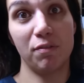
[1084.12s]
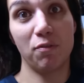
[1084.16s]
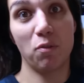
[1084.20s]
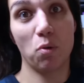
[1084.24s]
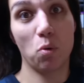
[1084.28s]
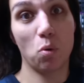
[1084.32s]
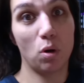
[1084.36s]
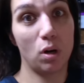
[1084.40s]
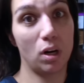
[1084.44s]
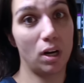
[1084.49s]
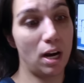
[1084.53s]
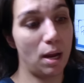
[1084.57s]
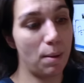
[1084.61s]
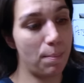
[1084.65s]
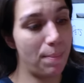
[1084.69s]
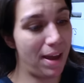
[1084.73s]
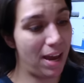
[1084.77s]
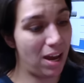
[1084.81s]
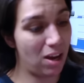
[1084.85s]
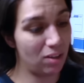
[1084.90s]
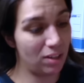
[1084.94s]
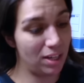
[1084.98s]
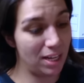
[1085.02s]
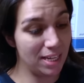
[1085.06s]
for
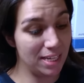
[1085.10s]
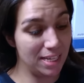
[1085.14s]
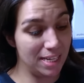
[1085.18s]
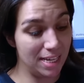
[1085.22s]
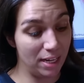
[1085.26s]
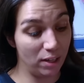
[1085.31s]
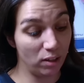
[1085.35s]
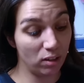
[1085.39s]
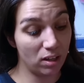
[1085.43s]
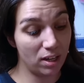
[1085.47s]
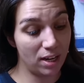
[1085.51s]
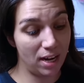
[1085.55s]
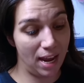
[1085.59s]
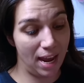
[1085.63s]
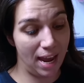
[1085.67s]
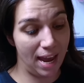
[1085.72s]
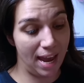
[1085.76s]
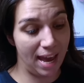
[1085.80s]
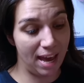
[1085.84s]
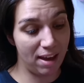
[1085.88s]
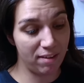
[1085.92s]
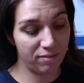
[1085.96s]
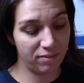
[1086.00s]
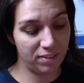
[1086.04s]
about a year and a
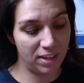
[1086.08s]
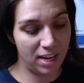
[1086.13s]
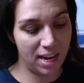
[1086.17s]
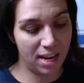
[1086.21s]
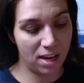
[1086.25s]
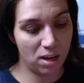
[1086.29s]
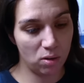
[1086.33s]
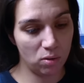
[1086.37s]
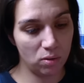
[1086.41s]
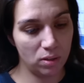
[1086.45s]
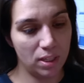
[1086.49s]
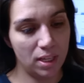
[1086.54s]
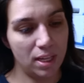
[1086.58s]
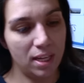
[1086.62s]
half now.